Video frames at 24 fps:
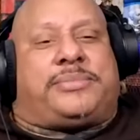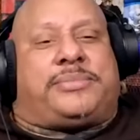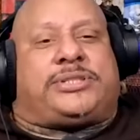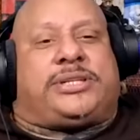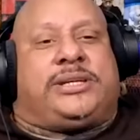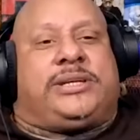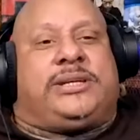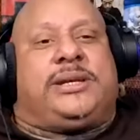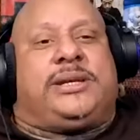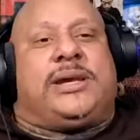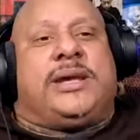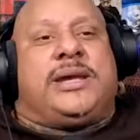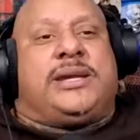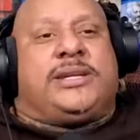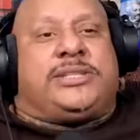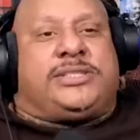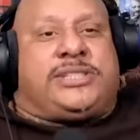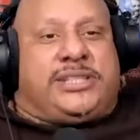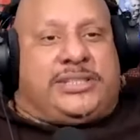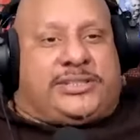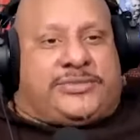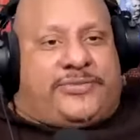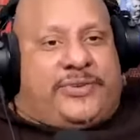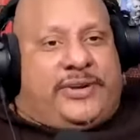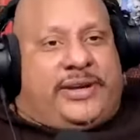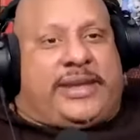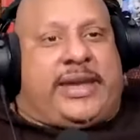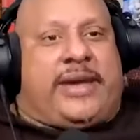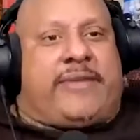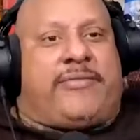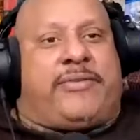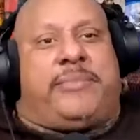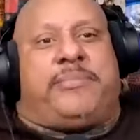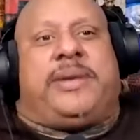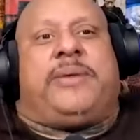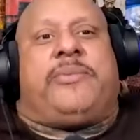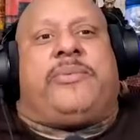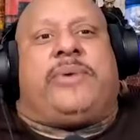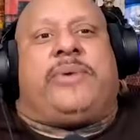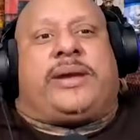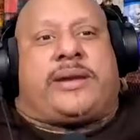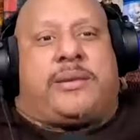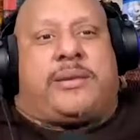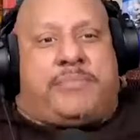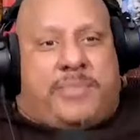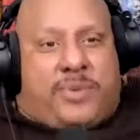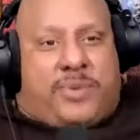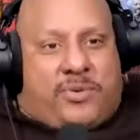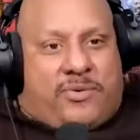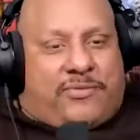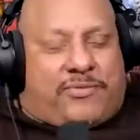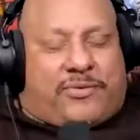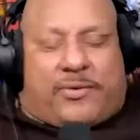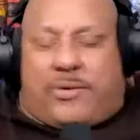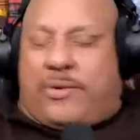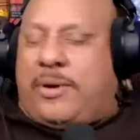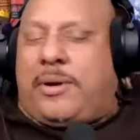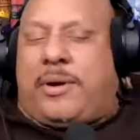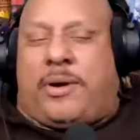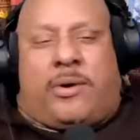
She she's forgiven me. We can move on.